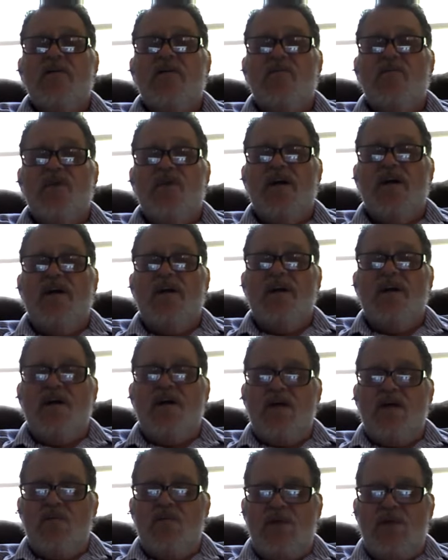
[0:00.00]

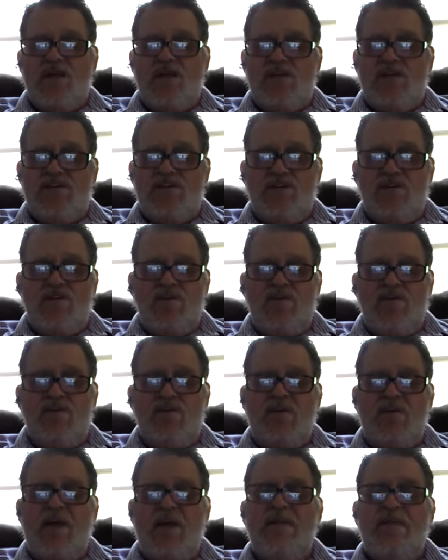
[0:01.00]
willing to
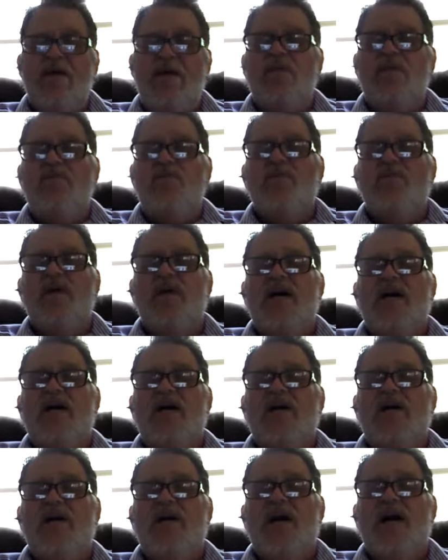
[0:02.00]
maybe
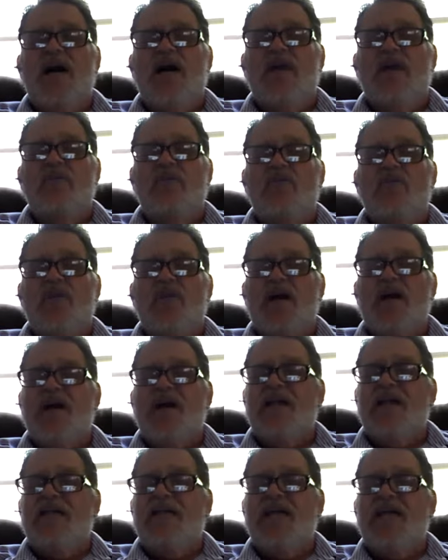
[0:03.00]
work
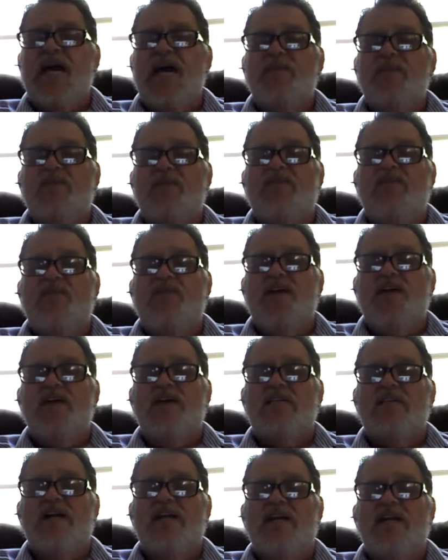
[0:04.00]
at a table for
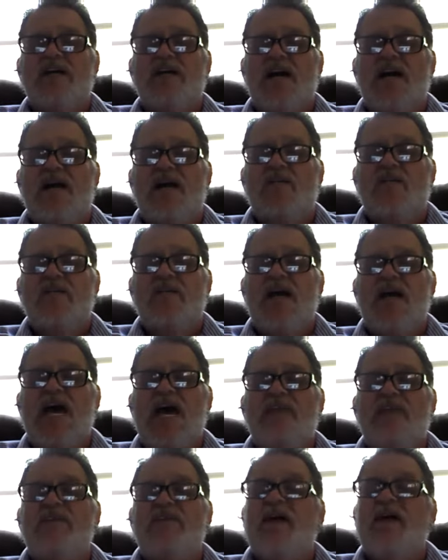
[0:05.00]
us on our
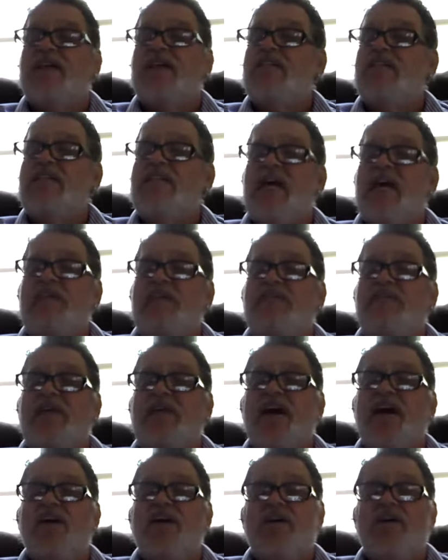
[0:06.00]
behalf at a state
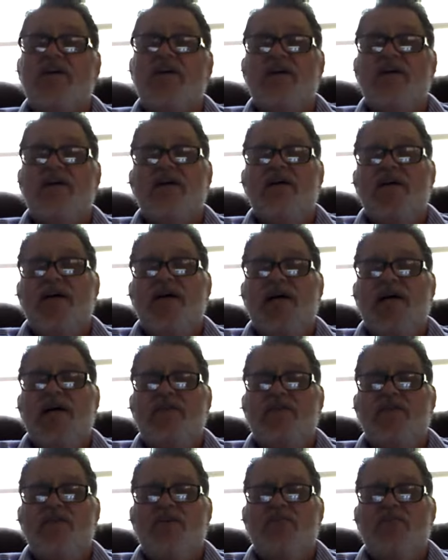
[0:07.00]
fair,
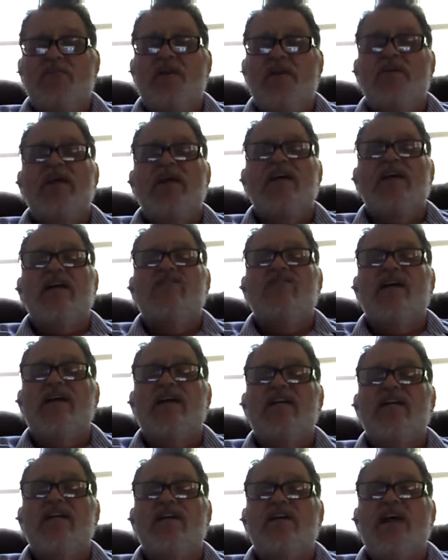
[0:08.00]
if you would be willing to
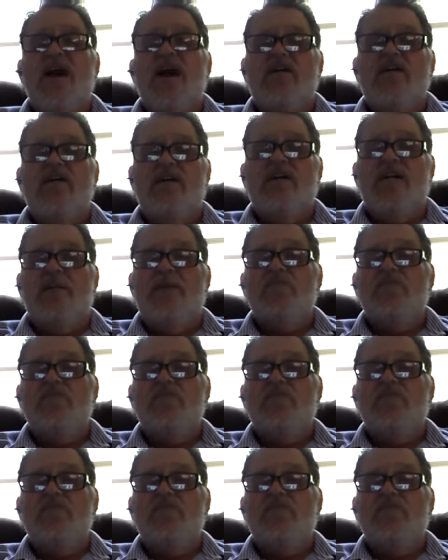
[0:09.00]
check in your county